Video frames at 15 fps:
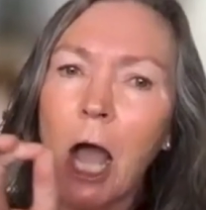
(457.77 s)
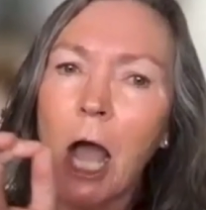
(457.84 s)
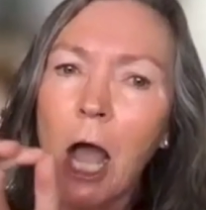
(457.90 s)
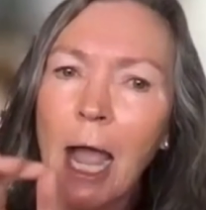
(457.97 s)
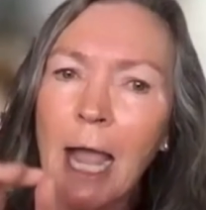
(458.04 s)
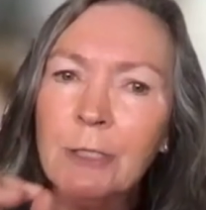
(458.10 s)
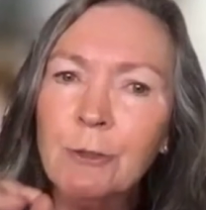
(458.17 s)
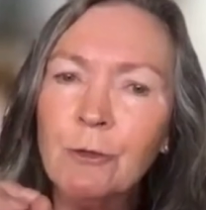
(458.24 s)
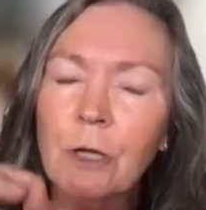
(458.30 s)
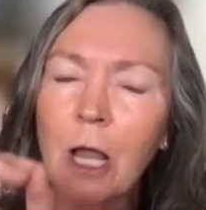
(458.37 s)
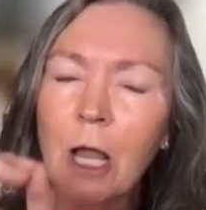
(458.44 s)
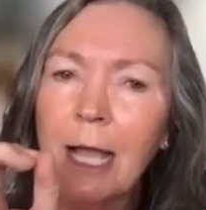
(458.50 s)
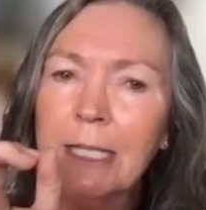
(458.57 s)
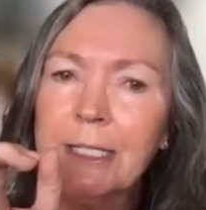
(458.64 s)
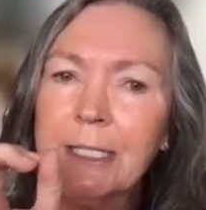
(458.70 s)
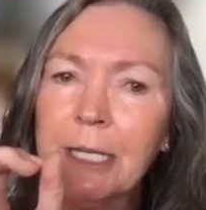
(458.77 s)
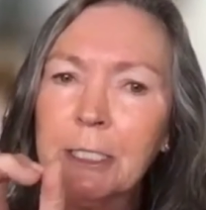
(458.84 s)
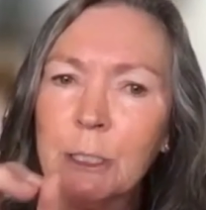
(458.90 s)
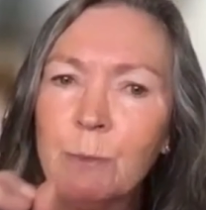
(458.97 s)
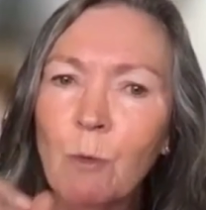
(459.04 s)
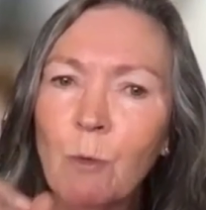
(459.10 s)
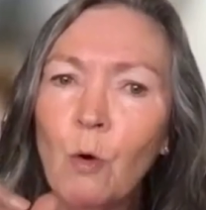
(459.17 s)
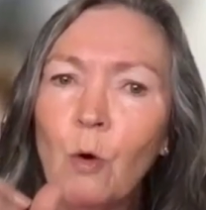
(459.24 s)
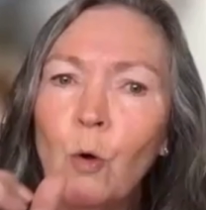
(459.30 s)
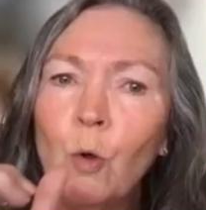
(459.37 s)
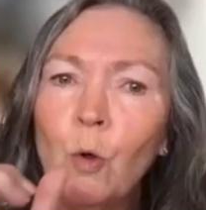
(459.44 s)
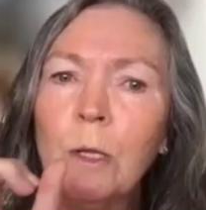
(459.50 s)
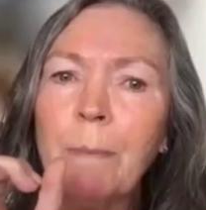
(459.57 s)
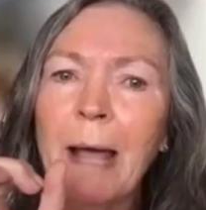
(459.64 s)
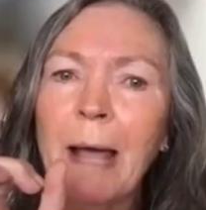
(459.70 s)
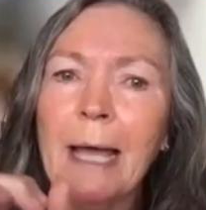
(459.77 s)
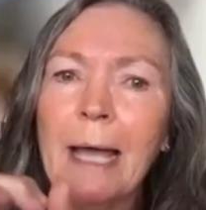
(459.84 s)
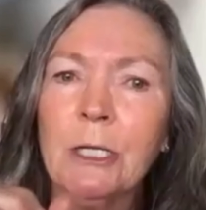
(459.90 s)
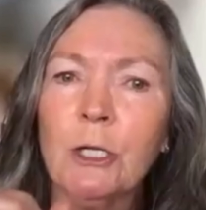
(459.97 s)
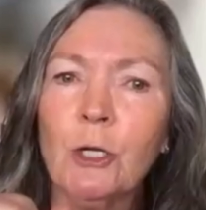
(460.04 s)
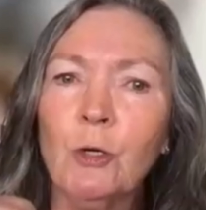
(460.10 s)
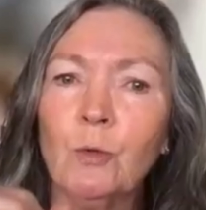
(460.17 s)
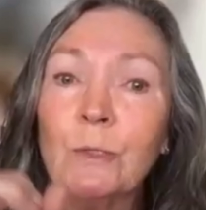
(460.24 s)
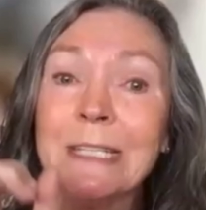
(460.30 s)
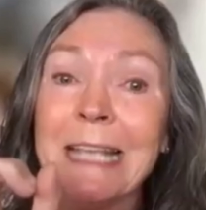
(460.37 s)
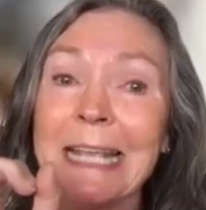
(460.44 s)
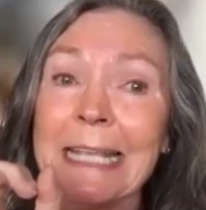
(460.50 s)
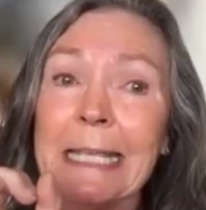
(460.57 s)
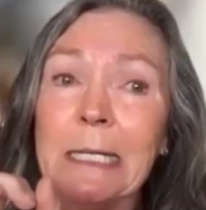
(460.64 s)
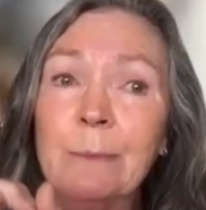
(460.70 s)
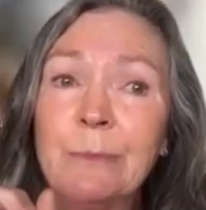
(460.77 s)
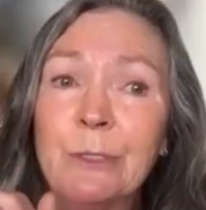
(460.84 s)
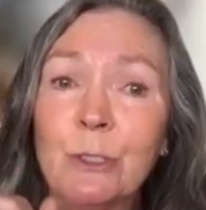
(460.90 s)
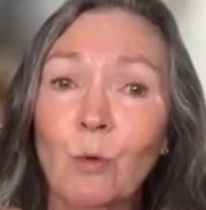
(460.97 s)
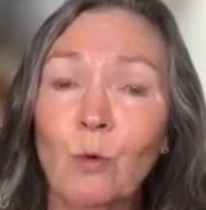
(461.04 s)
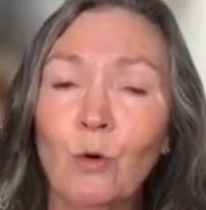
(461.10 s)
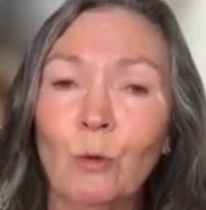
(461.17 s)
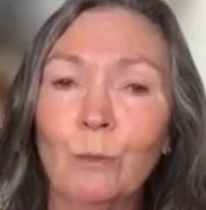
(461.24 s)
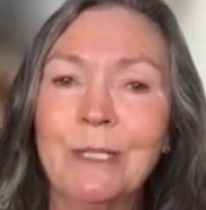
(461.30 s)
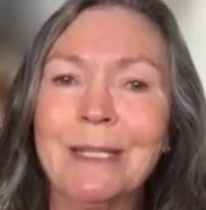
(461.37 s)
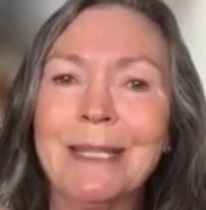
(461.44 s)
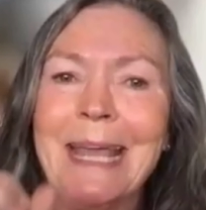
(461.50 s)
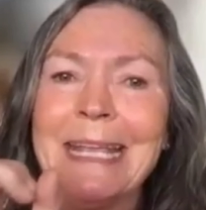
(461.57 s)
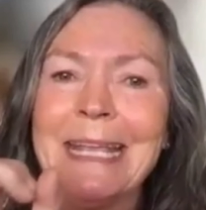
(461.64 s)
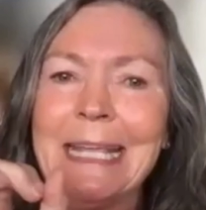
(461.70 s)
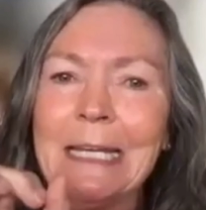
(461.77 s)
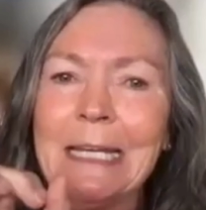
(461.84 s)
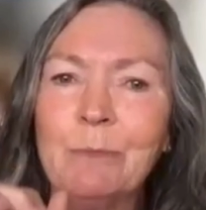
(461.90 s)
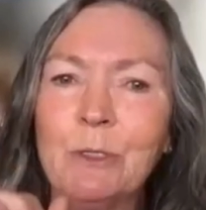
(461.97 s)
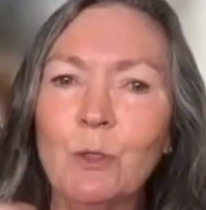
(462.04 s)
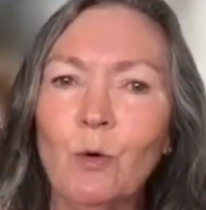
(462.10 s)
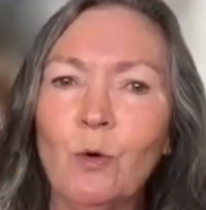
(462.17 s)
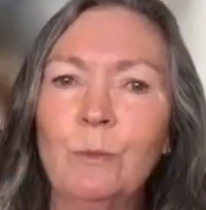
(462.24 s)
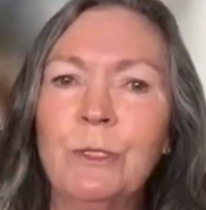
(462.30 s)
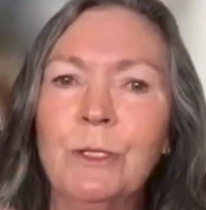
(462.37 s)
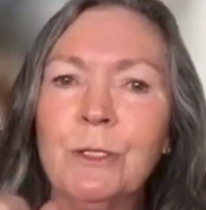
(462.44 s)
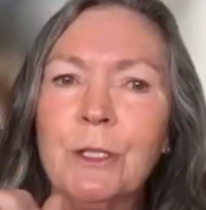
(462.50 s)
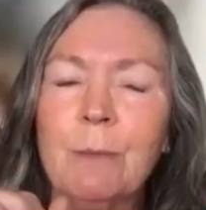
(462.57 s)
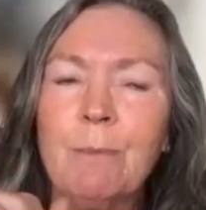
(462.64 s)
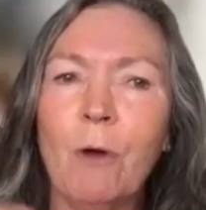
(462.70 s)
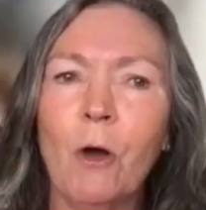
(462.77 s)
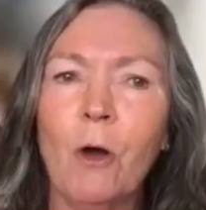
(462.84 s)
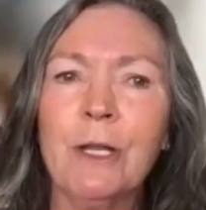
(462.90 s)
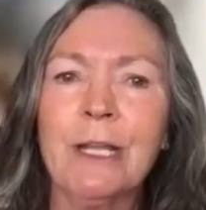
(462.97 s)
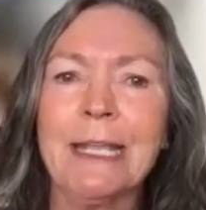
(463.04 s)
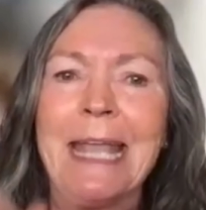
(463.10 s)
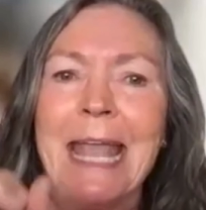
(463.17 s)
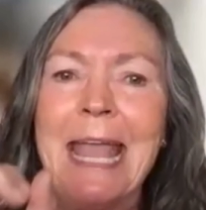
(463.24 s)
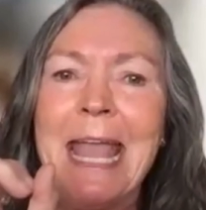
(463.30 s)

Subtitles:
Hydrolyzed small particles get absorbed. They get absorbed into the body.